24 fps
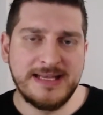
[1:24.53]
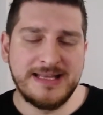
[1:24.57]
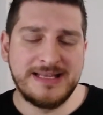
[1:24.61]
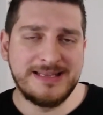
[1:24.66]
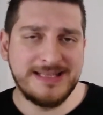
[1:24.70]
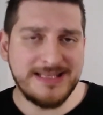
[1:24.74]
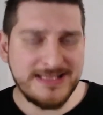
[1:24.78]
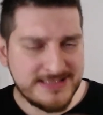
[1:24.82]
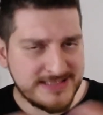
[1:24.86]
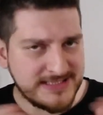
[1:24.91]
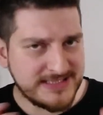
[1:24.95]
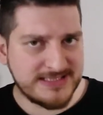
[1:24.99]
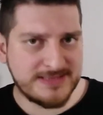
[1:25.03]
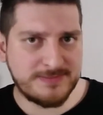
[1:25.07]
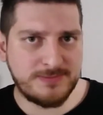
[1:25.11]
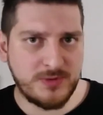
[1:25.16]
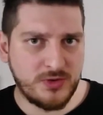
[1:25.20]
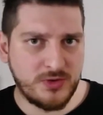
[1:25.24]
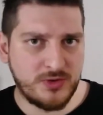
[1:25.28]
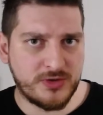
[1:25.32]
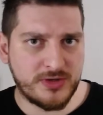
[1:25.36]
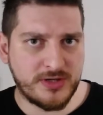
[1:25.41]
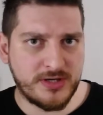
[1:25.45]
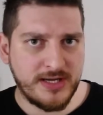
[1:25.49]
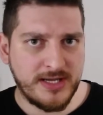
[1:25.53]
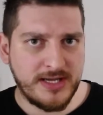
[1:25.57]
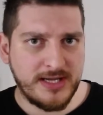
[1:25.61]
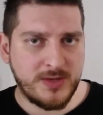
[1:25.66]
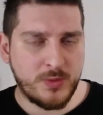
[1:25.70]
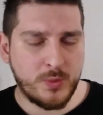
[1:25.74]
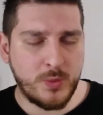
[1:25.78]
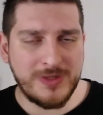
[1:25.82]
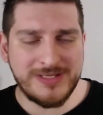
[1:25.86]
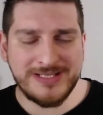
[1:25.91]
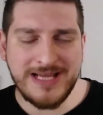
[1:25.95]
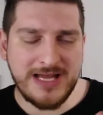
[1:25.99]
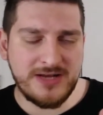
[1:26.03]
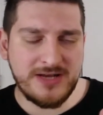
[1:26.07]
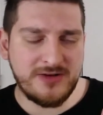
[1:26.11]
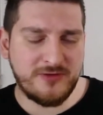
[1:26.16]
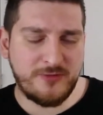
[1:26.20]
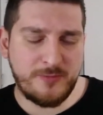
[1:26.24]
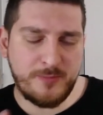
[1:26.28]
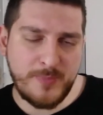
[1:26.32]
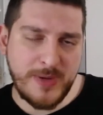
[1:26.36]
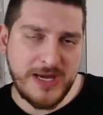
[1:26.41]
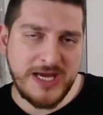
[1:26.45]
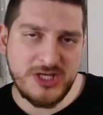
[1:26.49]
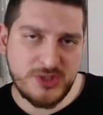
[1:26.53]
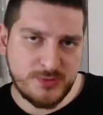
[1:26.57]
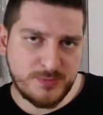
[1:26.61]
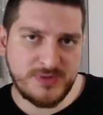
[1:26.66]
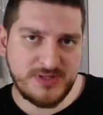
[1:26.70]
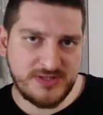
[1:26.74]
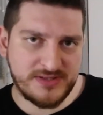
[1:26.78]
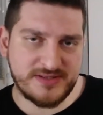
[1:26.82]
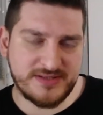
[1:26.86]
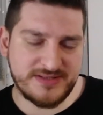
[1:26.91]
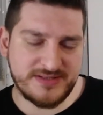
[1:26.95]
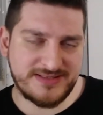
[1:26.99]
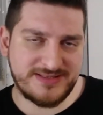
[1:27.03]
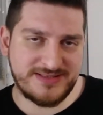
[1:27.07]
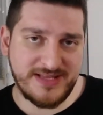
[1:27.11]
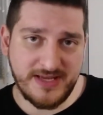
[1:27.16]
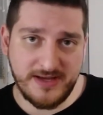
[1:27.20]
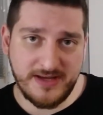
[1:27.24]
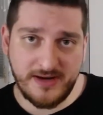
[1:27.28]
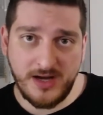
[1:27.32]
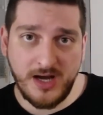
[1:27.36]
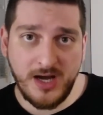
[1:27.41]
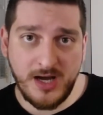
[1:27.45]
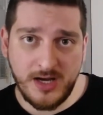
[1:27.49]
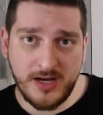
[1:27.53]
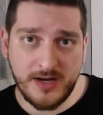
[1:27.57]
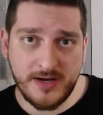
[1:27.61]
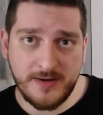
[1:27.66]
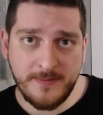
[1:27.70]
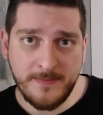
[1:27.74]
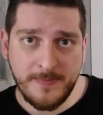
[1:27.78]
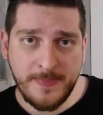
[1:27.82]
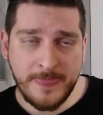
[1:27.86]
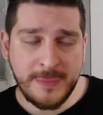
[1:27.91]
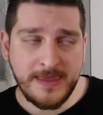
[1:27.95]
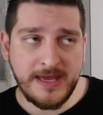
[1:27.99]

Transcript: let's explore what kind of page builders there are